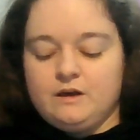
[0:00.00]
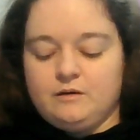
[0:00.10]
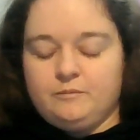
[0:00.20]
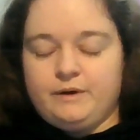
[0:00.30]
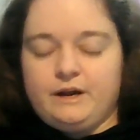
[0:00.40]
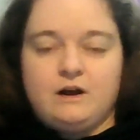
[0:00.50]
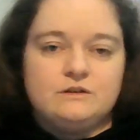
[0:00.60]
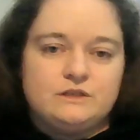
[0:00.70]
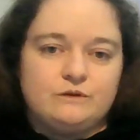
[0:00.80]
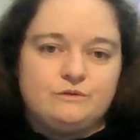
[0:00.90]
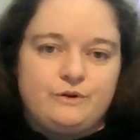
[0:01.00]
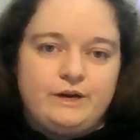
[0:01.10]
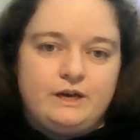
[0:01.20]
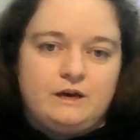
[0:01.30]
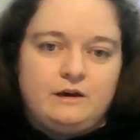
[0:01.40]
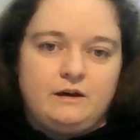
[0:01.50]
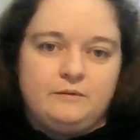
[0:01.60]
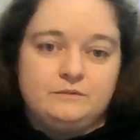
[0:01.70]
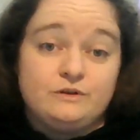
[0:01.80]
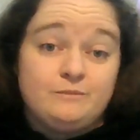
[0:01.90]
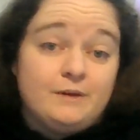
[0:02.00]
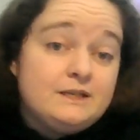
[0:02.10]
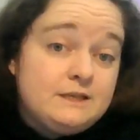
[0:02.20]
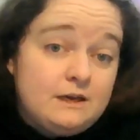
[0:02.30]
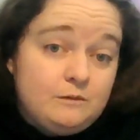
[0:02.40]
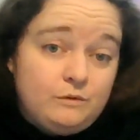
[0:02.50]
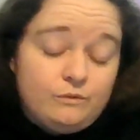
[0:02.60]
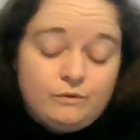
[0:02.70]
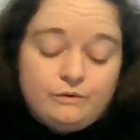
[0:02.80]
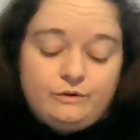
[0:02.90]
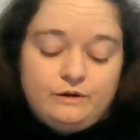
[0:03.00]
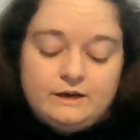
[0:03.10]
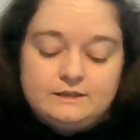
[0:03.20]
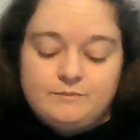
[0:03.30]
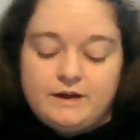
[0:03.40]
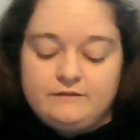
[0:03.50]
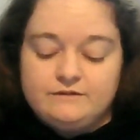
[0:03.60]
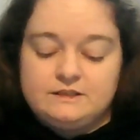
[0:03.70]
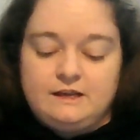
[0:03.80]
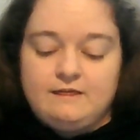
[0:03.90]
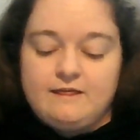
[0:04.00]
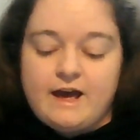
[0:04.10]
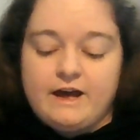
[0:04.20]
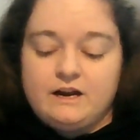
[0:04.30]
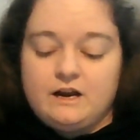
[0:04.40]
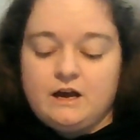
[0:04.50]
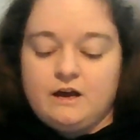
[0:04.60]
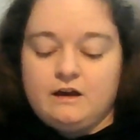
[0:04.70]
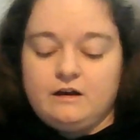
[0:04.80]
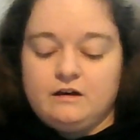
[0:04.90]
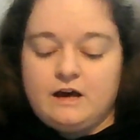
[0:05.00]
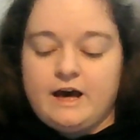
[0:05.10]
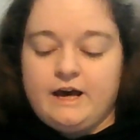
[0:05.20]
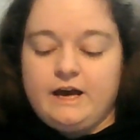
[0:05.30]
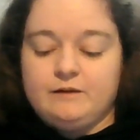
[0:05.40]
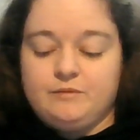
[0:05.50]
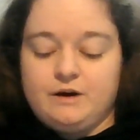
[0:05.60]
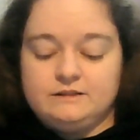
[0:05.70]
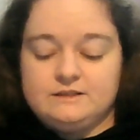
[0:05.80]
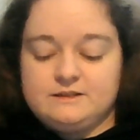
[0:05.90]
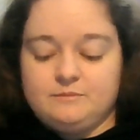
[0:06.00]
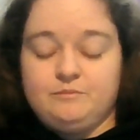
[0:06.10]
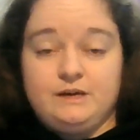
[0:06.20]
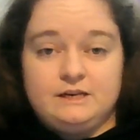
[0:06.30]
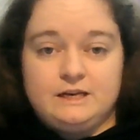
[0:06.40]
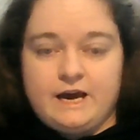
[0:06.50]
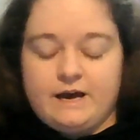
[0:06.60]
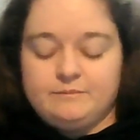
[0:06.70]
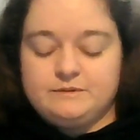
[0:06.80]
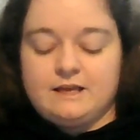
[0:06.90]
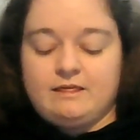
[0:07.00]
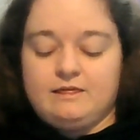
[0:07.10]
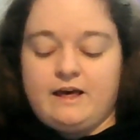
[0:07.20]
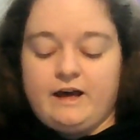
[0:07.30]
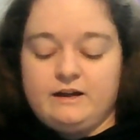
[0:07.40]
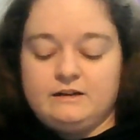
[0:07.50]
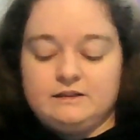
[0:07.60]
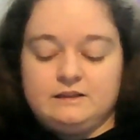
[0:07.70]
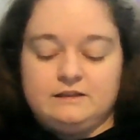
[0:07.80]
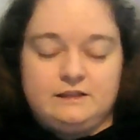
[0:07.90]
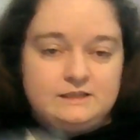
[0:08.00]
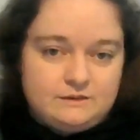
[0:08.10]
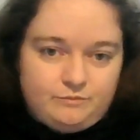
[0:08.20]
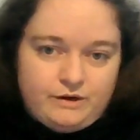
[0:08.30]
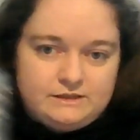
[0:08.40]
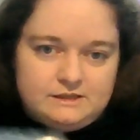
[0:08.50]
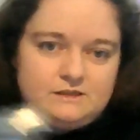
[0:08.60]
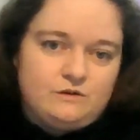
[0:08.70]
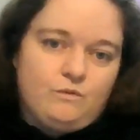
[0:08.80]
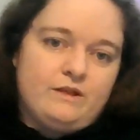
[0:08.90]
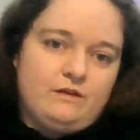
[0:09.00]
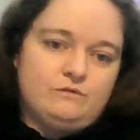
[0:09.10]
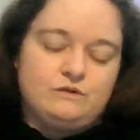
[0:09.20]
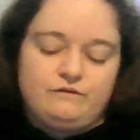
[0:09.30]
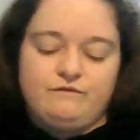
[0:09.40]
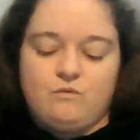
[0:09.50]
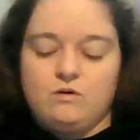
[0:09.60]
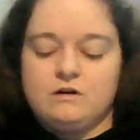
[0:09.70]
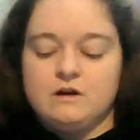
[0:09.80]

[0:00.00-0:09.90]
But also during my Temu order, you guys might have seen that, I had bought some bead caps. That these bracelets are what those are for.